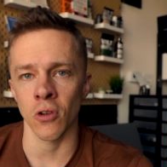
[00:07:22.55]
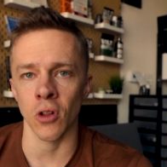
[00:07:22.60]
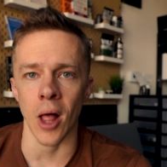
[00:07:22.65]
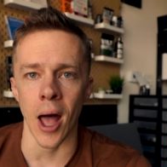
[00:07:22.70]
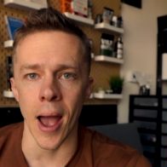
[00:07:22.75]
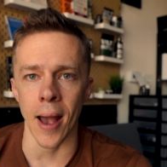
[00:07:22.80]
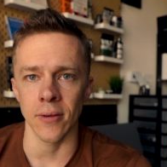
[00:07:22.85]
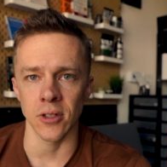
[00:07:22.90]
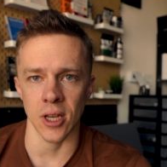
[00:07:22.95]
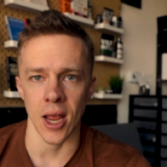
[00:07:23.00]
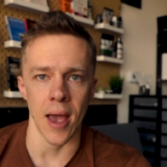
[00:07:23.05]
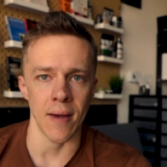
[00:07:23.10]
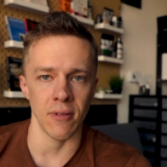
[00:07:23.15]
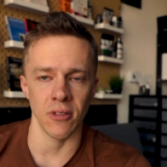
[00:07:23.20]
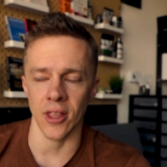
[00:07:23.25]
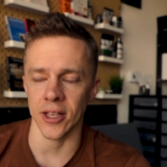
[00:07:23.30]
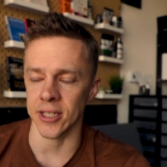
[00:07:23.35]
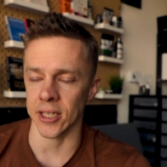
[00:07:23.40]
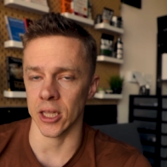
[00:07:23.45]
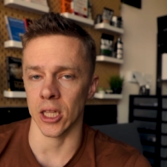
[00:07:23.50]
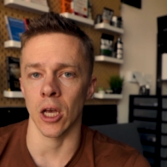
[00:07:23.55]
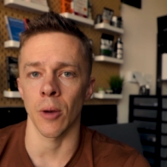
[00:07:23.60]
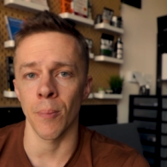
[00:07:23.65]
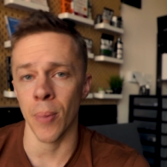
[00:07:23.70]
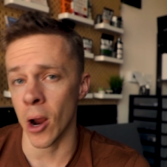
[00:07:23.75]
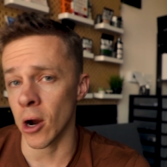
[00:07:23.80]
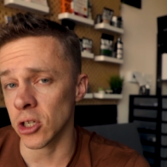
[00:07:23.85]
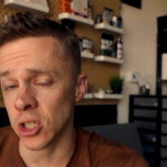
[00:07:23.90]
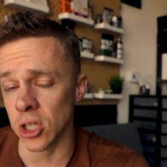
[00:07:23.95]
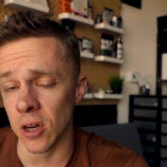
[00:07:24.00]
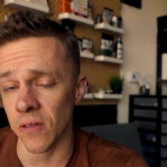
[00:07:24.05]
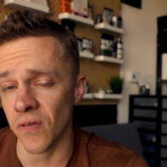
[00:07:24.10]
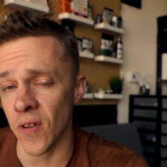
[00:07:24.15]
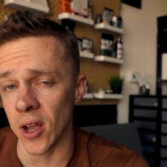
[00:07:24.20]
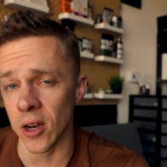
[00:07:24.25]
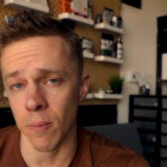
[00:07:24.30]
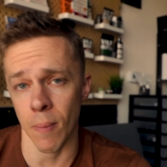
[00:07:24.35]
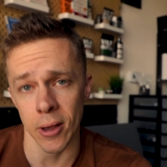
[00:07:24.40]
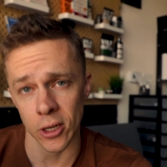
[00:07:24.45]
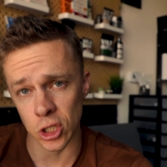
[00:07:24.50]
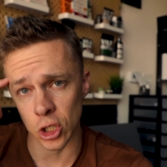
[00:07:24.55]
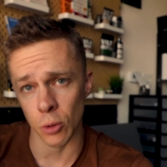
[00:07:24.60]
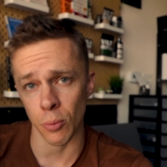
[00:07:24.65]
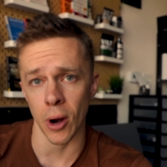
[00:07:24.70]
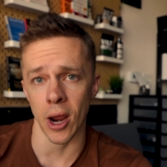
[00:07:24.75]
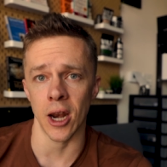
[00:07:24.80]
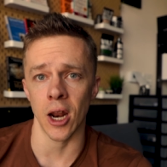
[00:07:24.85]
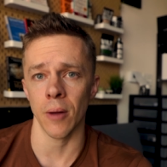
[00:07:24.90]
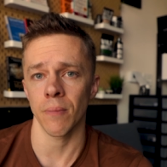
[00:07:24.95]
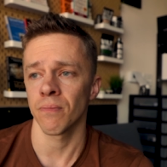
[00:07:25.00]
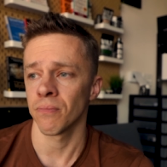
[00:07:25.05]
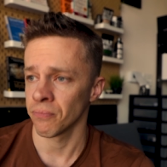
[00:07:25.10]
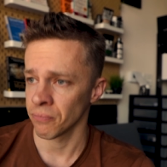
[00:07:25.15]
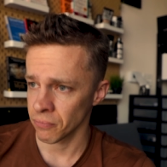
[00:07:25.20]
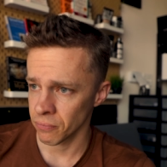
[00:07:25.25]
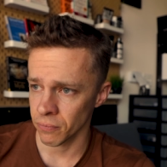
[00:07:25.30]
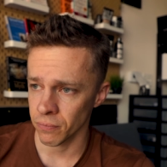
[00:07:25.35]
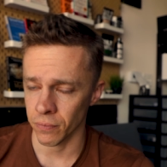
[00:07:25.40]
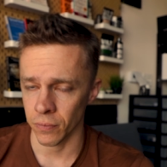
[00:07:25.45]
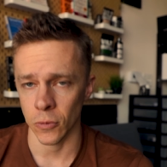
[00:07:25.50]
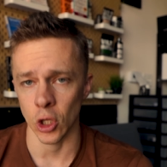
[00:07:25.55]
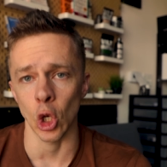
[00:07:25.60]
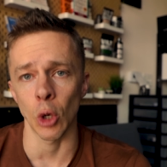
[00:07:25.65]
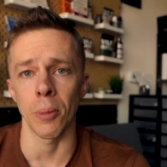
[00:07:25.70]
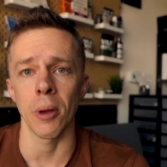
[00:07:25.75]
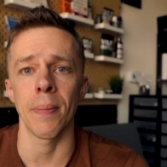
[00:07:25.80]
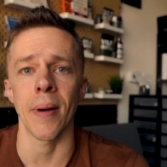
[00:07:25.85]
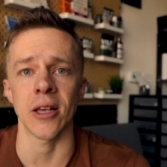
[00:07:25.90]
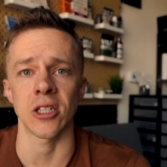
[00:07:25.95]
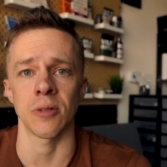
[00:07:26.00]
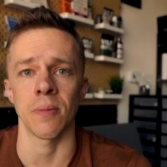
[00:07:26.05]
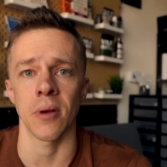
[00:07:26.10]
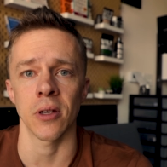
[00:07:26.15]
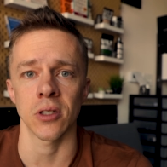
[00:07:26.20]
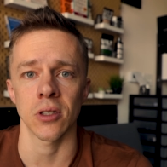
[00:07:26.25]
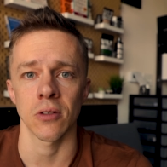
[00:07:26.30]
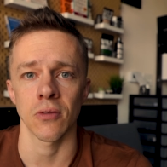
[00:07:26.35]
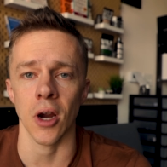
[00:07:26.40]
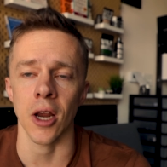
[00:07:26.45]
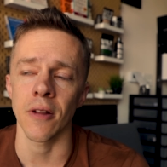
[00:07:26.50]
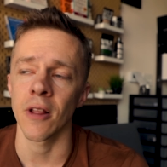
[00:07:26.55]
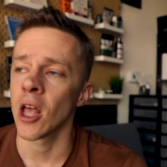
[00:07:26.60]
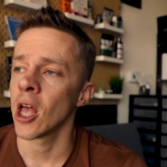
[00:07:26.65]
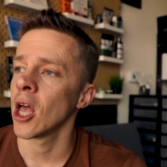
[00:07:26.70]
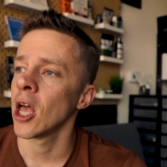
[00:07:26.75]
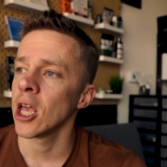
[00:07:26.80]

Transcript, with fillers: their lives and having things like the comparison effect mess your brain up, you'll be pessimist, right?